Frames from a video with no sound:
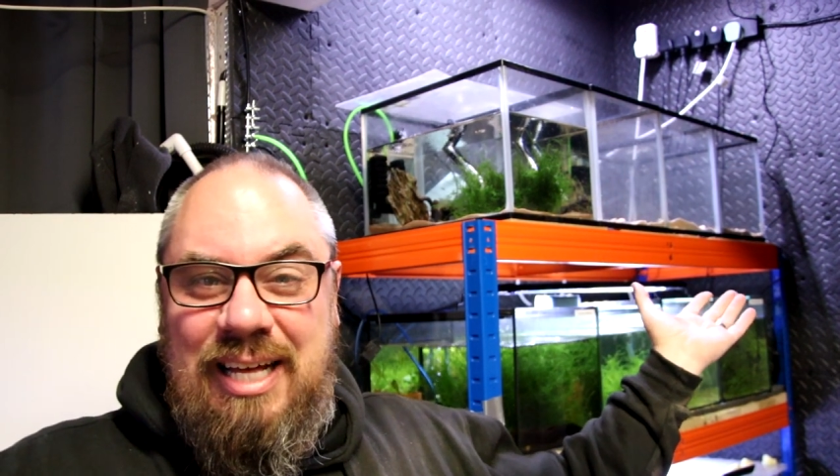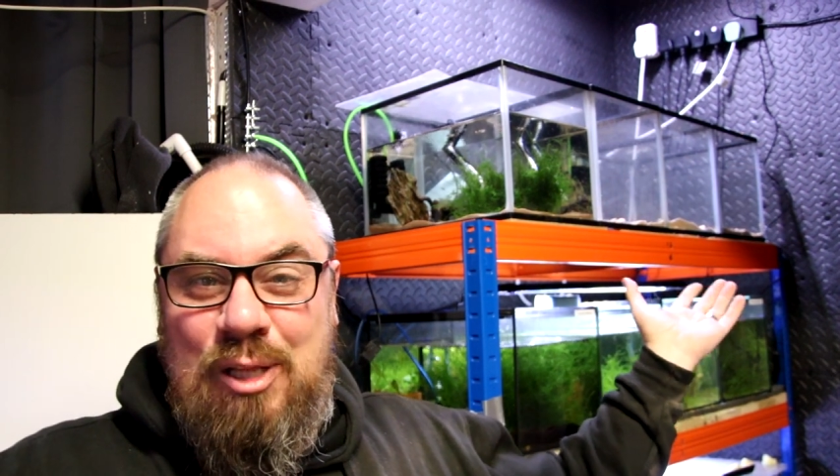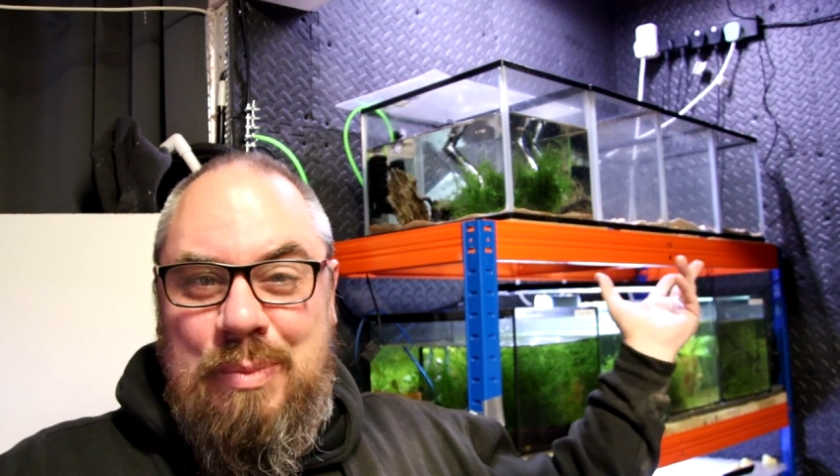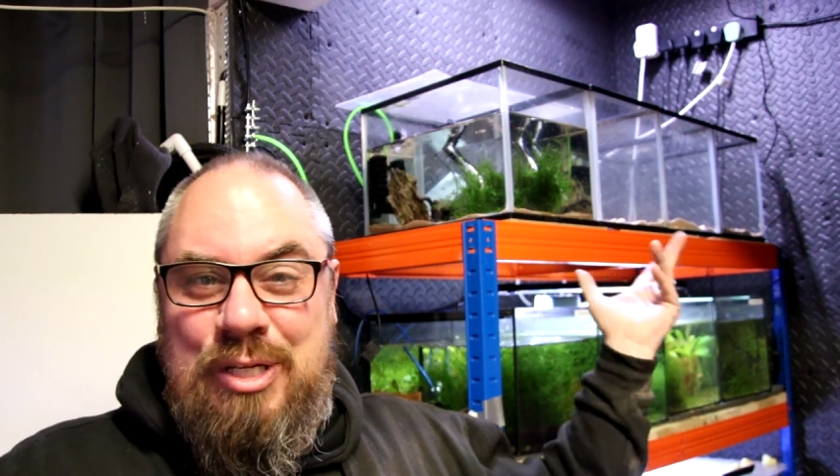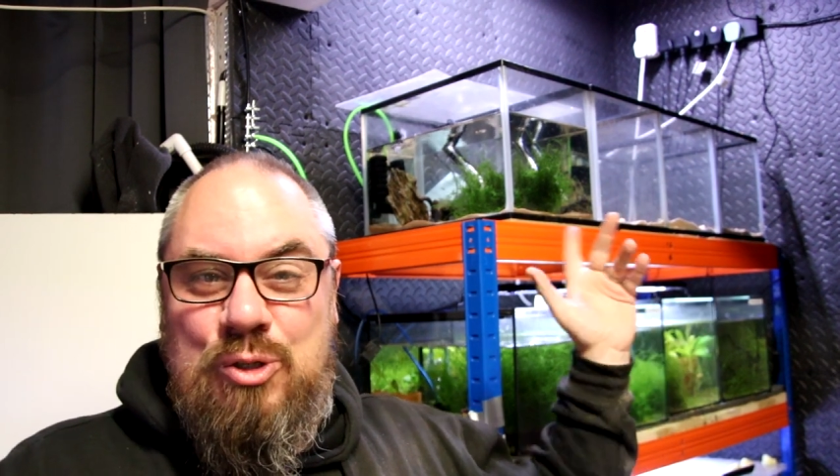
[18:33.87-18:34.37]

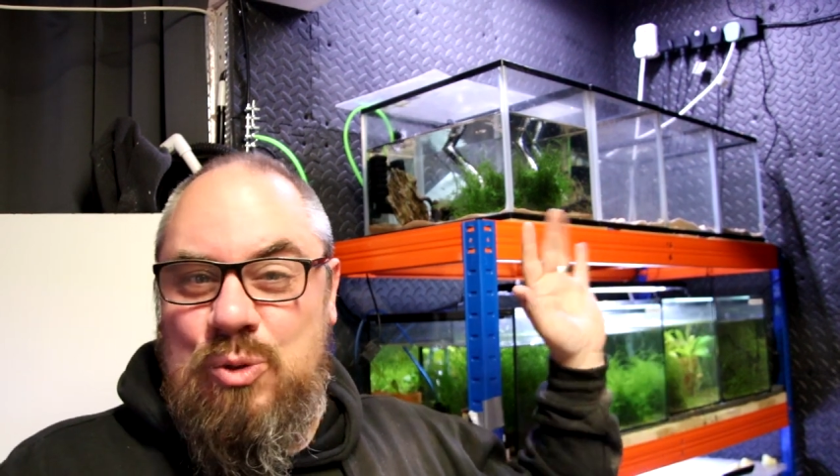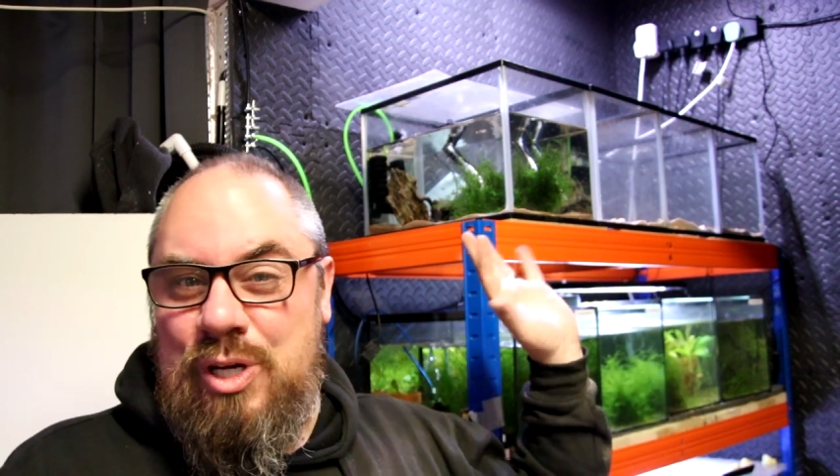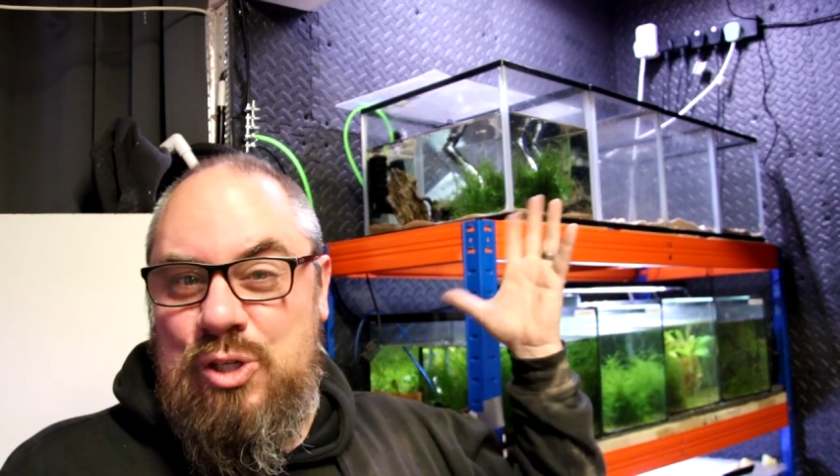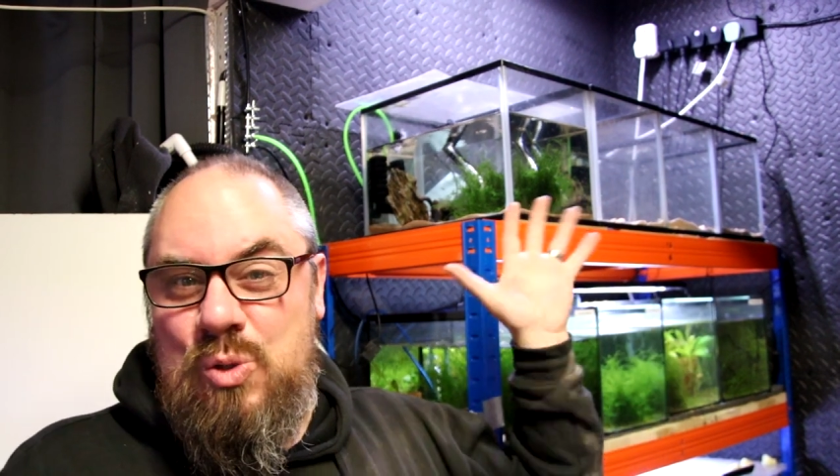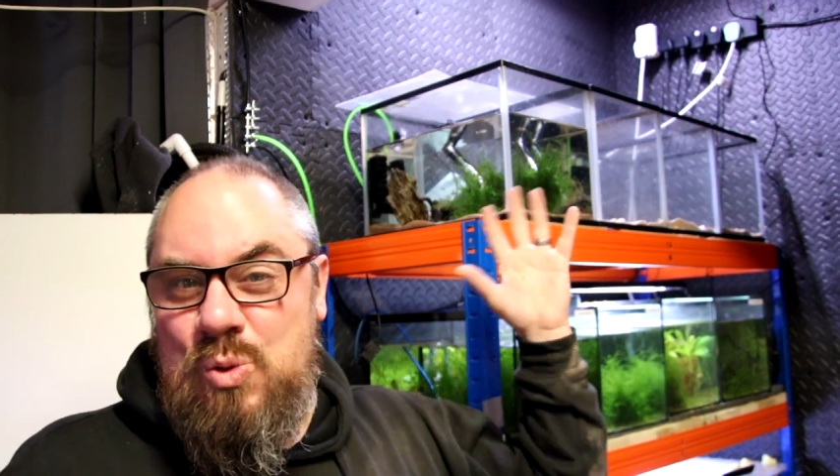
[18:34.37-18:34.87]
I'll bid
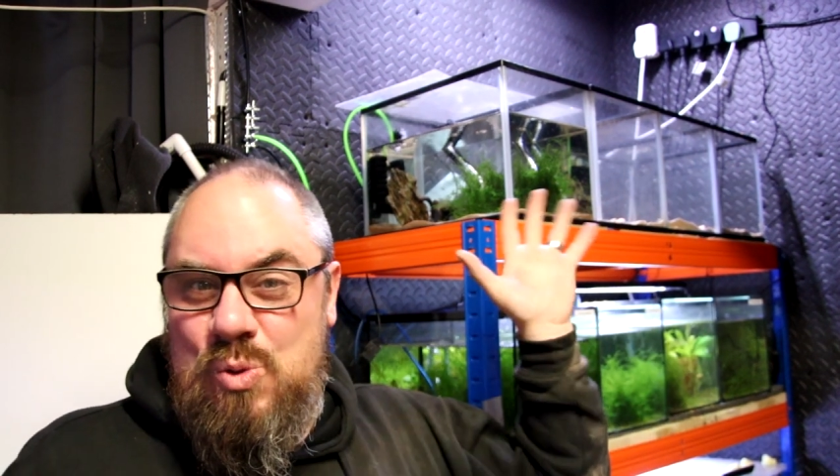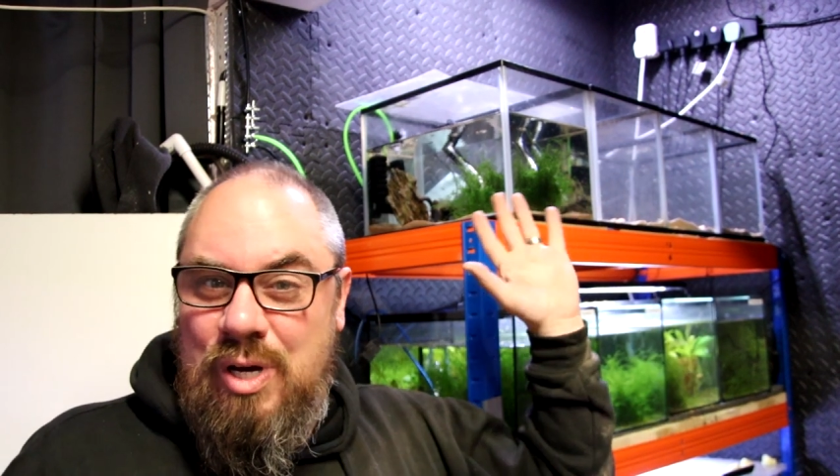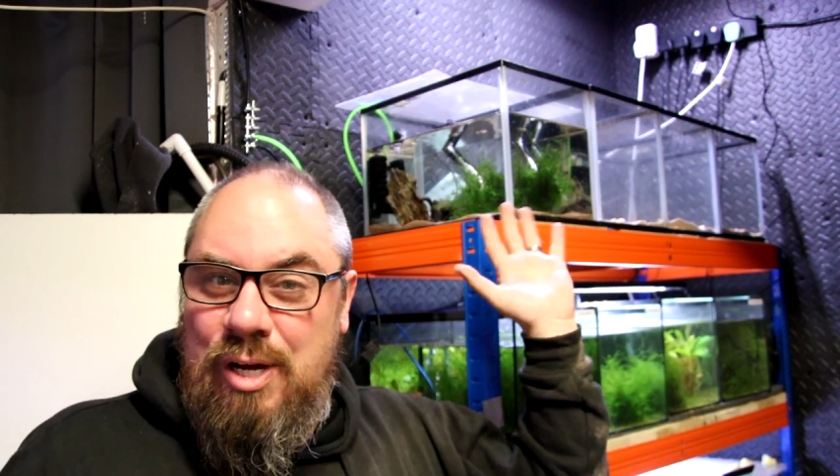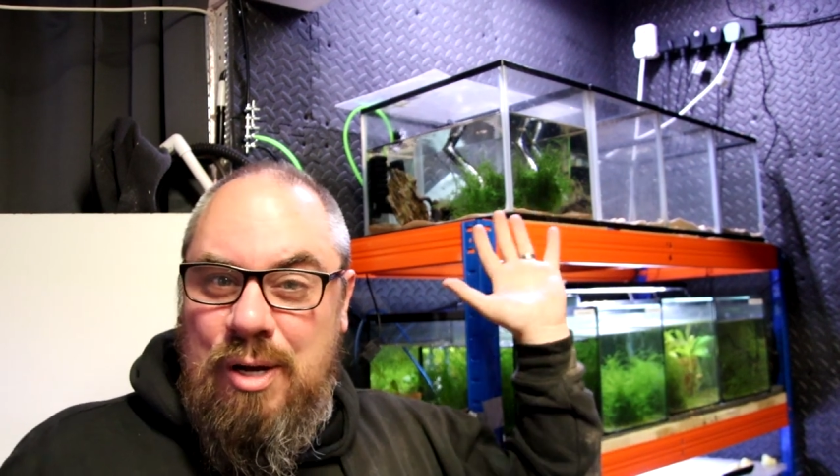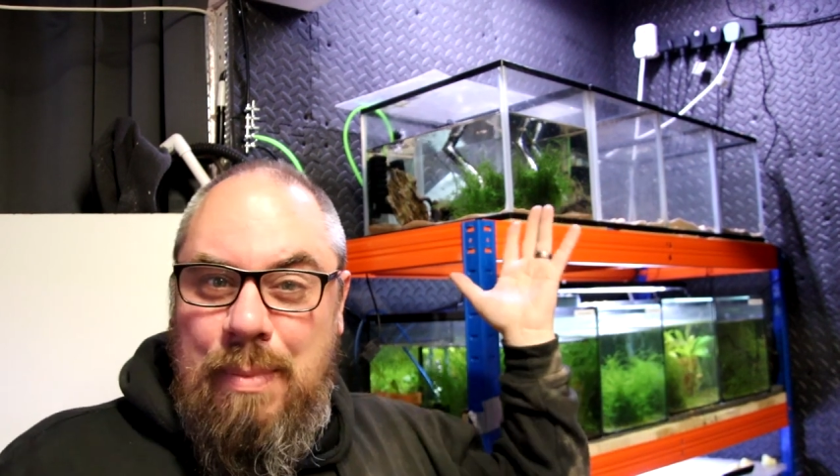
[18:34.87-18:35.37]
you adieu.
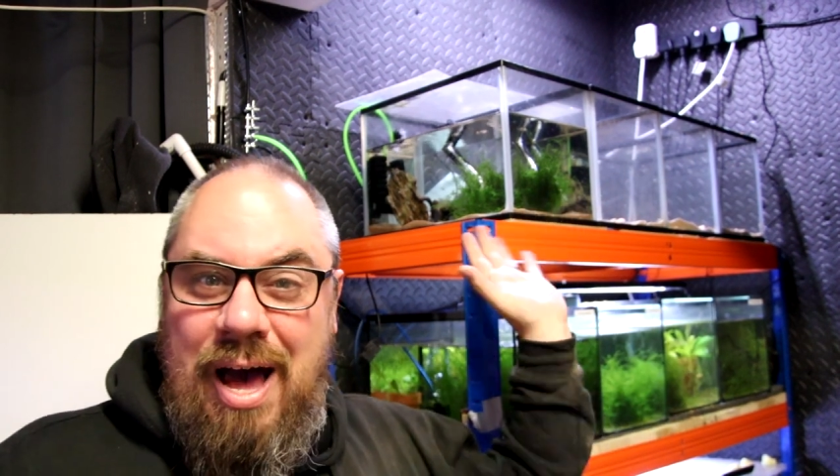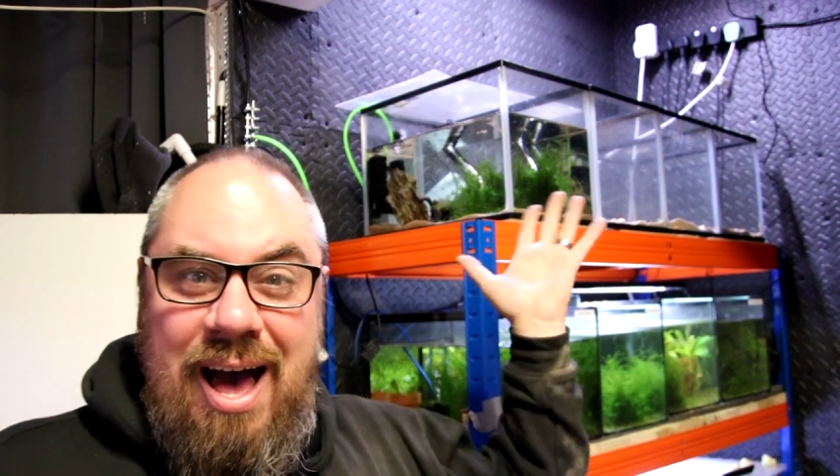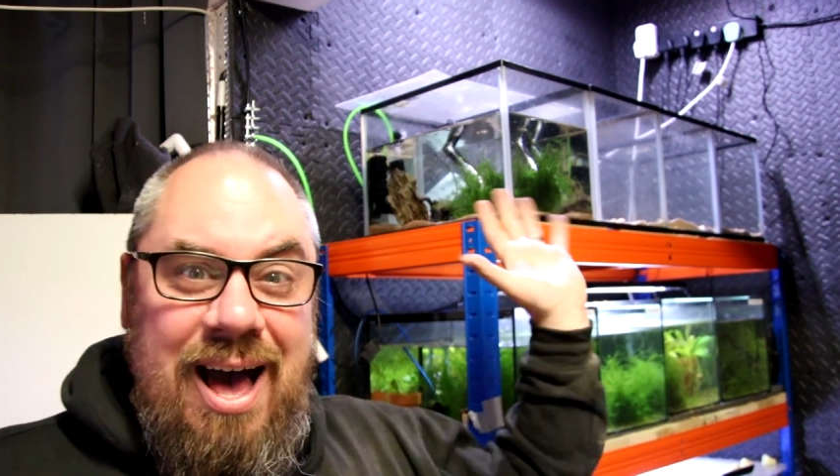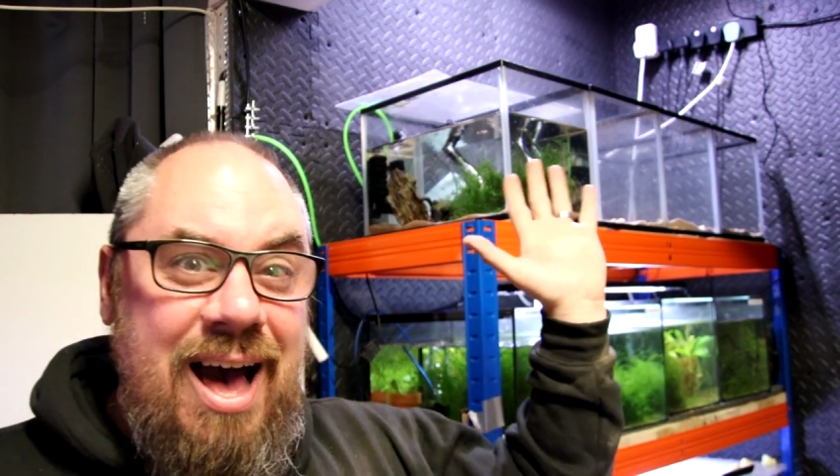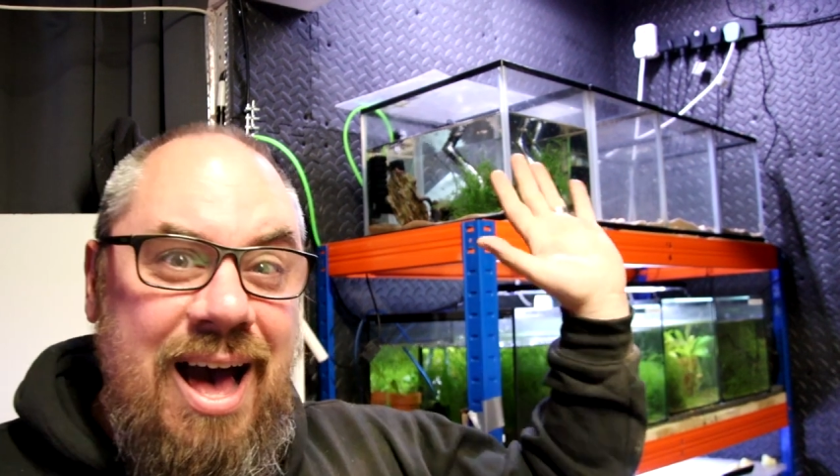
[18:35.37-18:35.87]

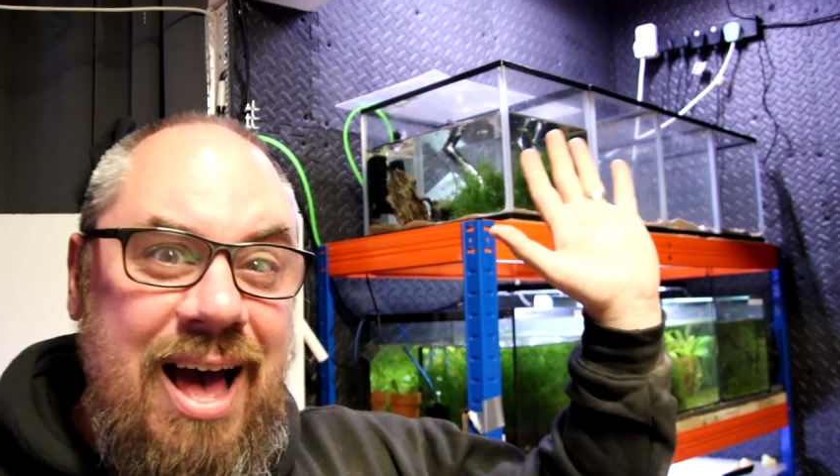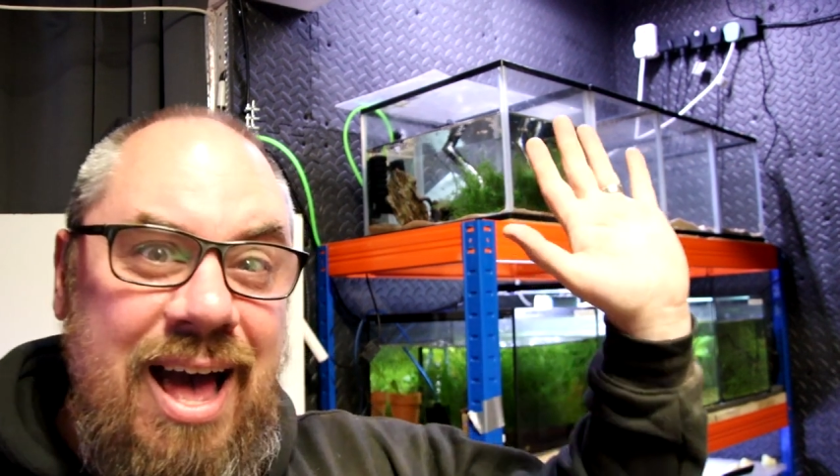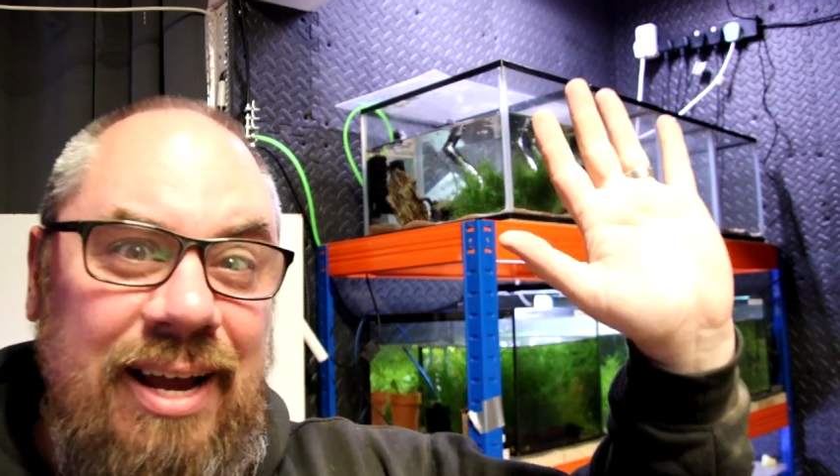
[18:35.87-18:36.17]
Bye!